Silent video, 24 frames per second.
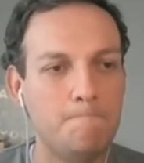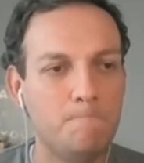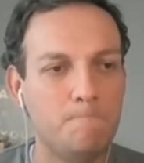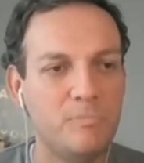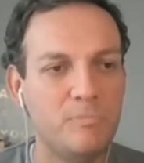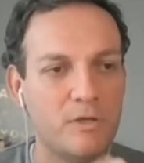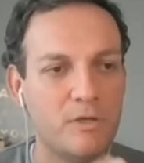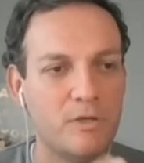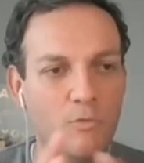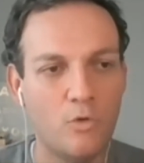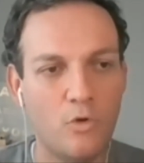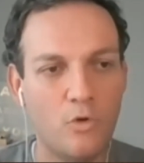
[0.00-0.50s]

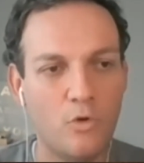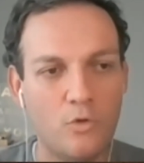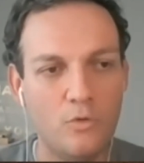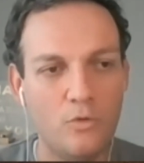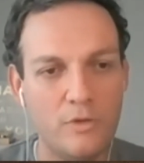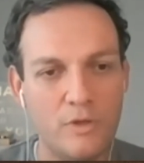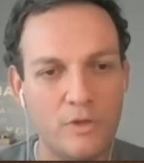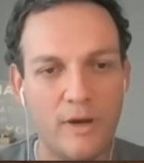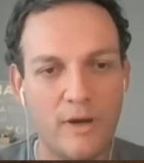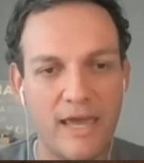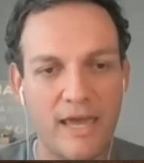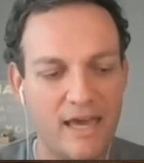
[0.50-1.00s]
the role
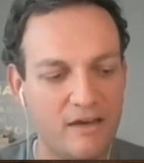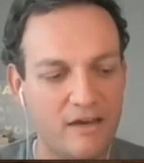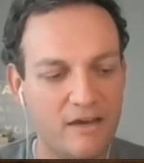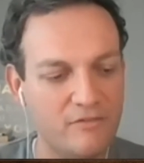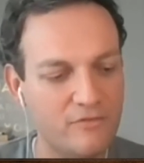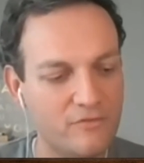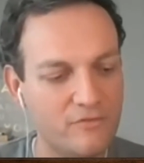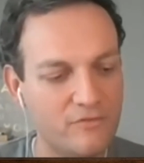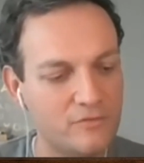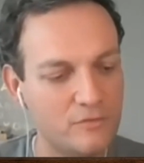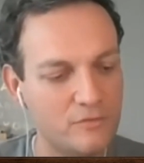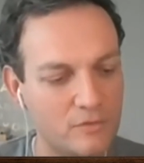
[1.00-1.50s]
you
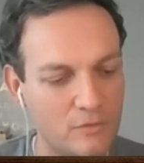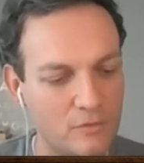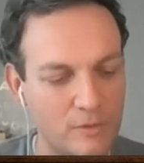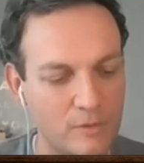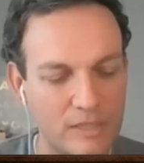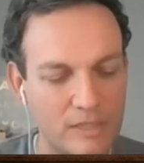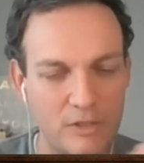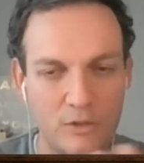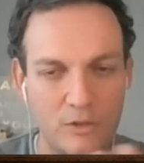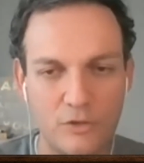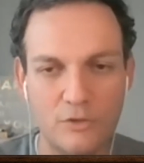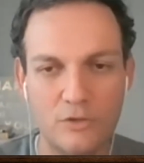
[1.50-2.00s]
have
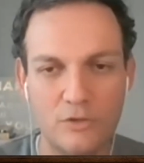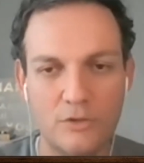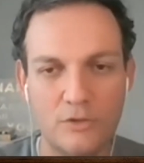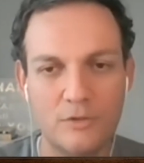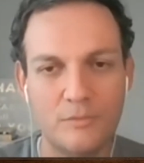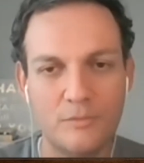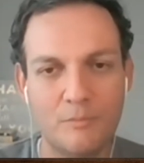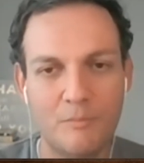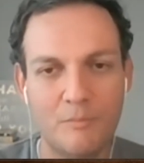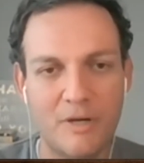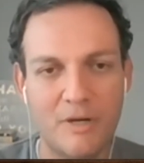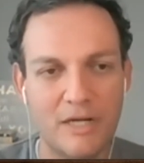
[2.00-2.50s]
when you're
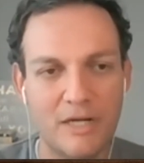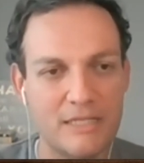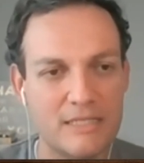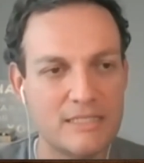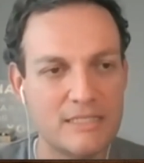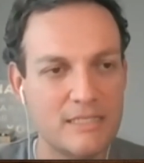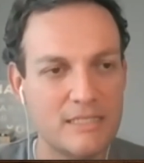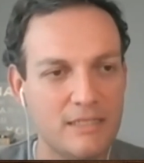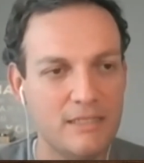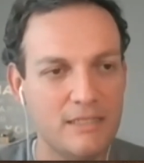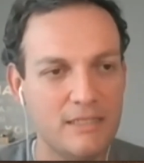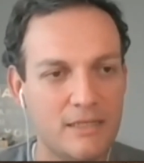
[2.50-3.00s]

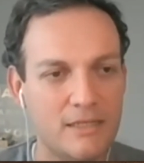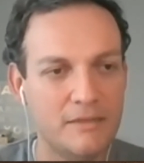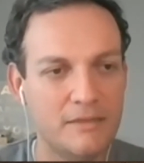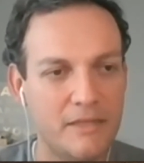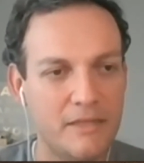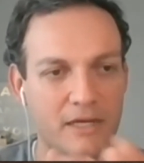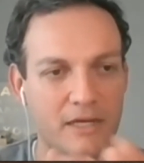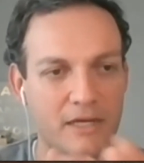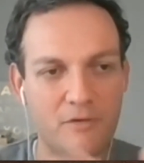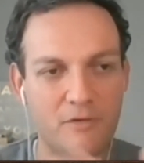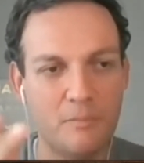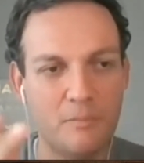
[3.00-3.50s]
marketing
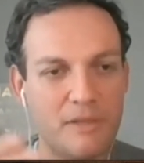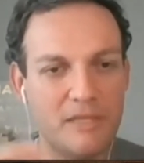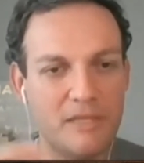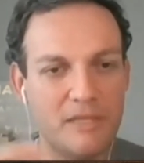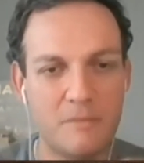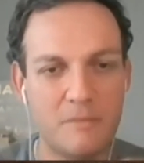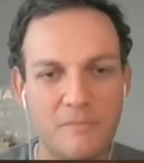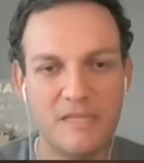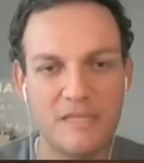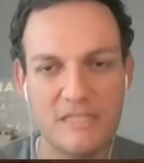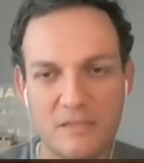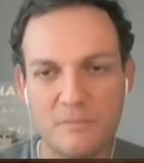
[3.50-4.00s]
dairy or
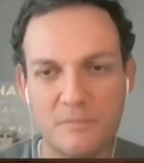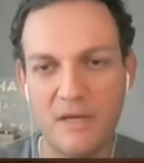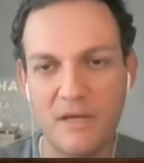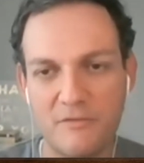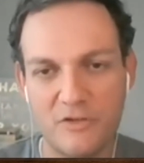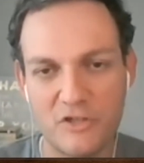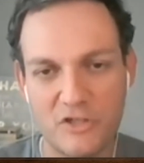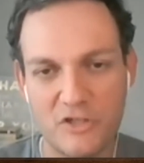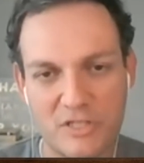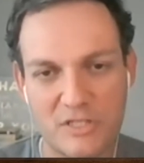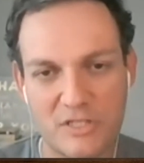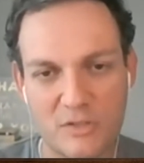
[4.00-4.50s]
plant-based
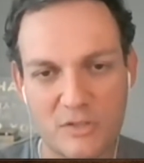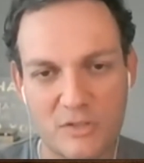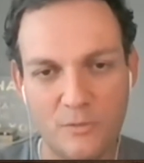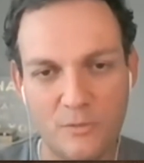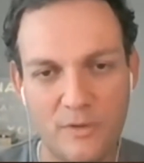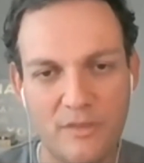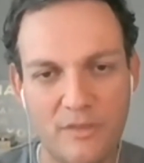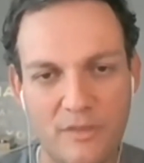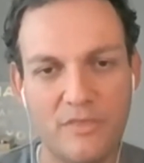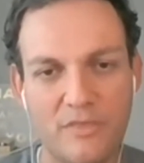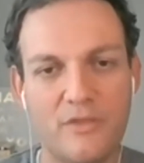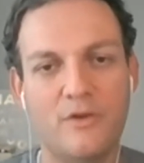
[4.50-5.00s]
beverages
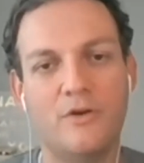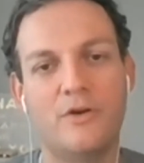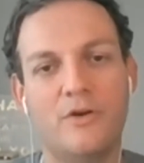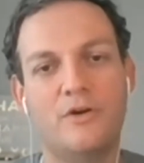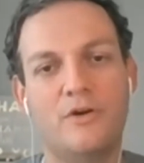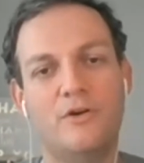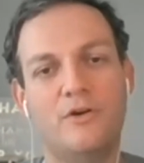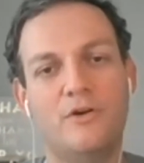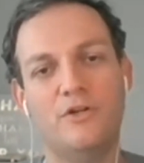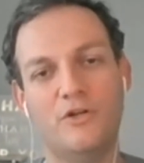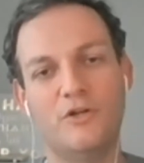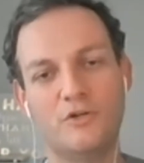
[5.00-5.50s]
with
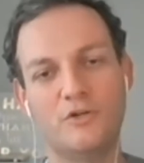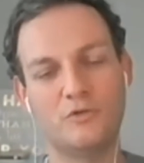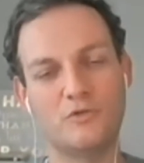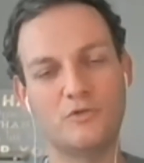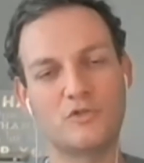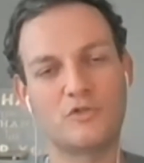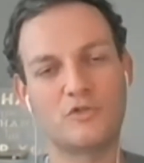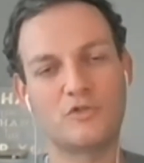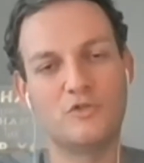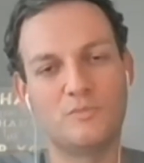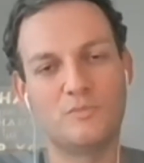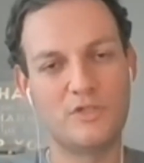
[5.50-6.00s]
your
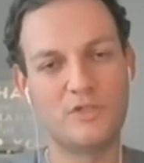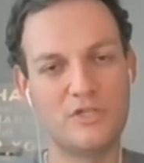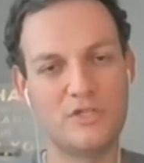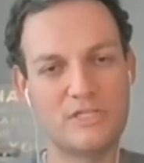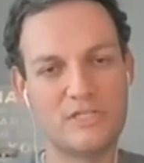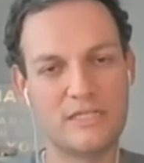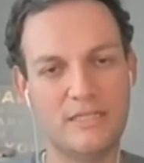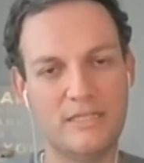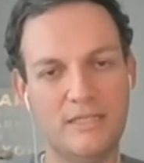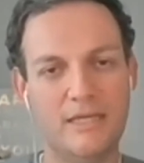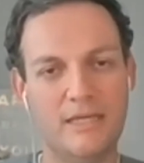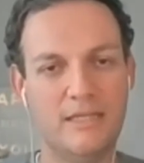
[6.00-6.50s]
consumers
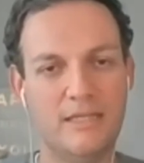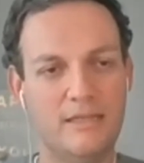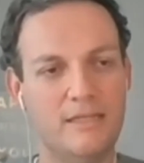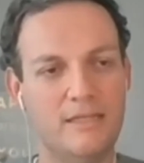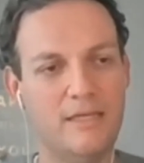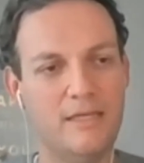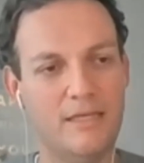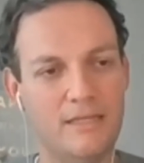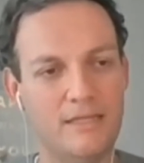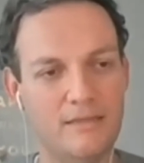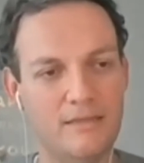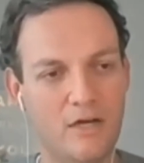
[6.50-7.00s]

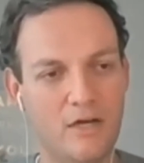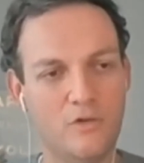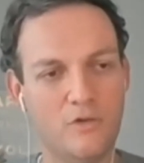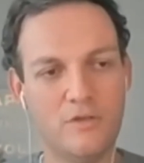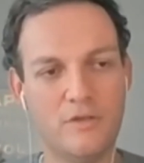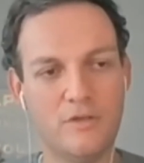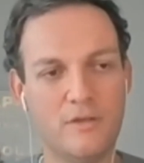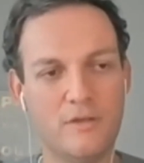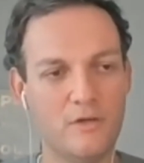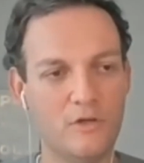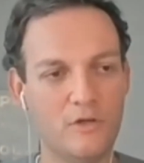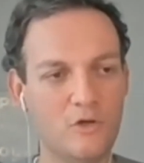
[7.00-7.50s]
and all
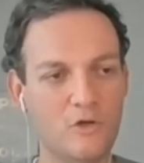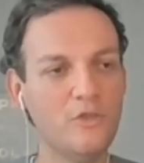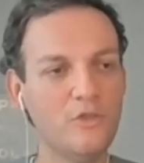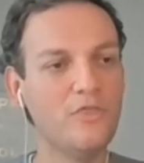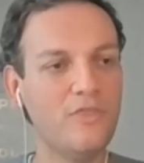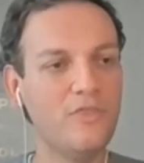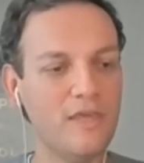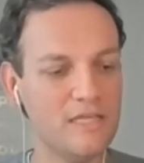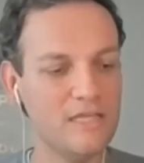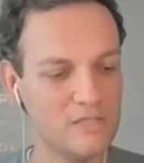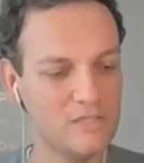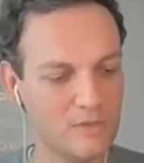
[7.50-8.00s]
the good
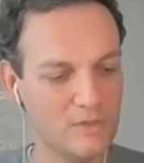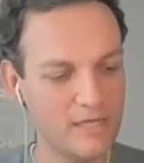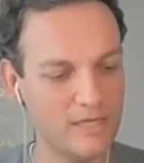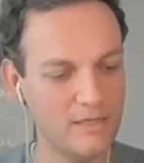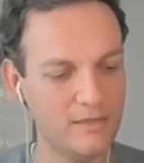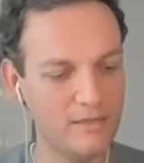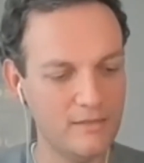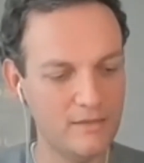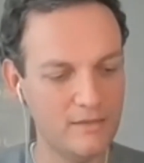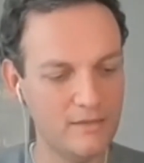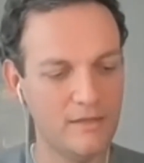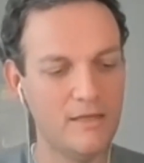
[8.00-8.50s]
things you
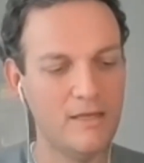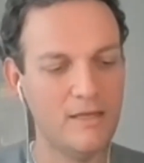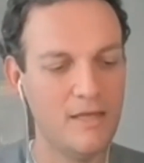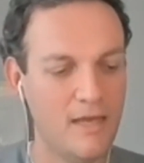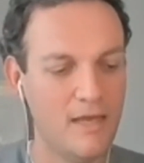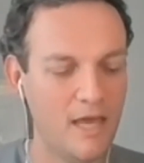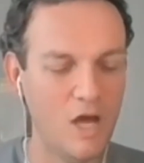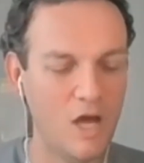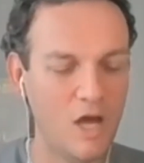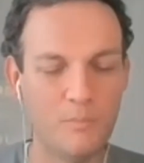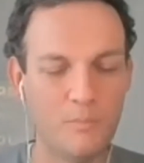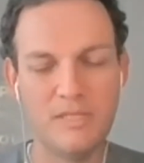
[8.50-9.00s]
can
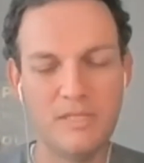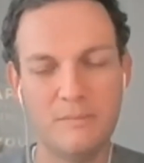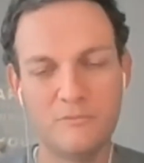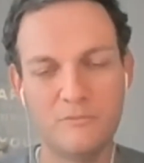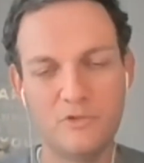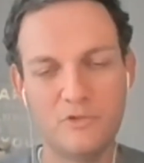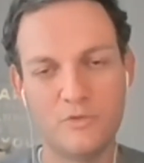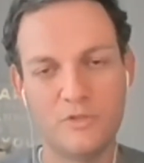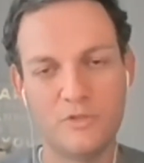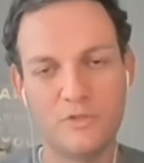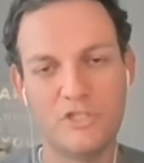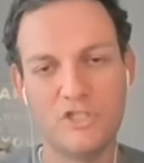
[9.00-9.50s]
help them
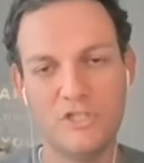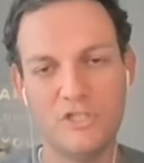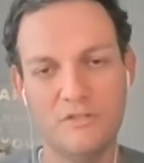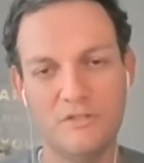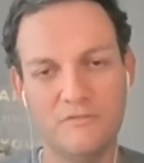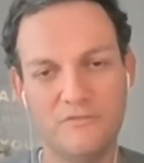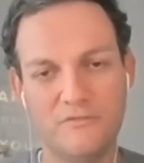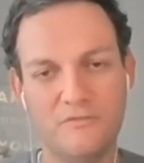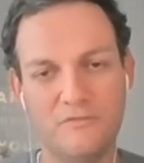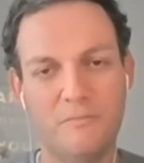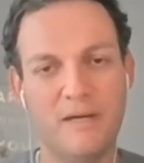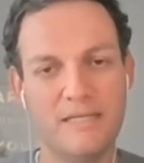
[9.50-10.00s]
to
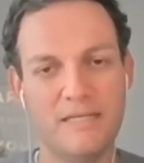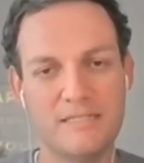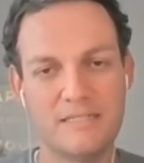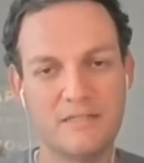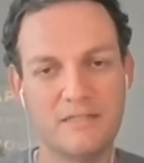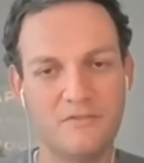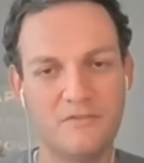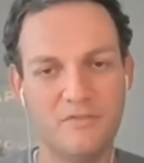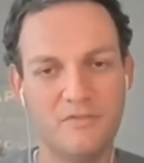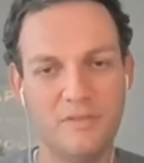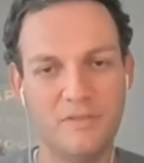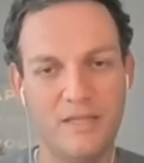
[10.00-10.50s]
achieve by
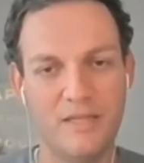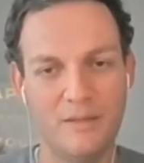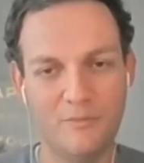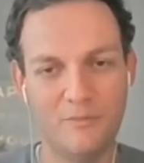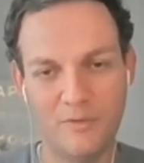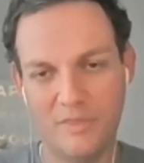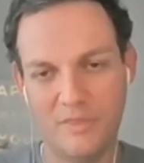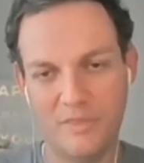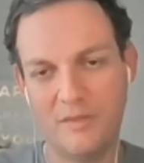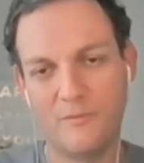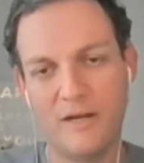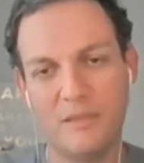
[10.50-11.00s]
serving them
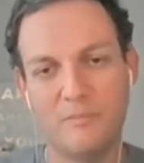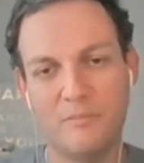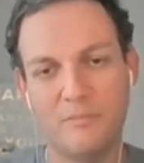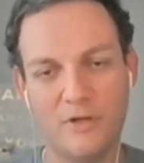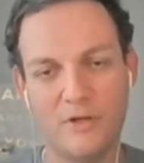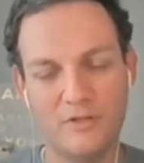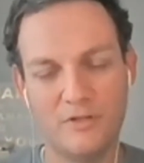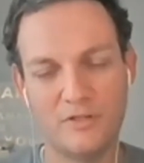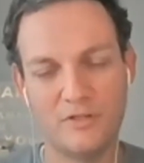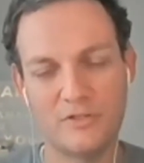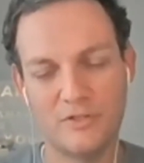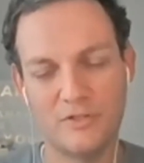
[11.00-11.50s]
with the right products.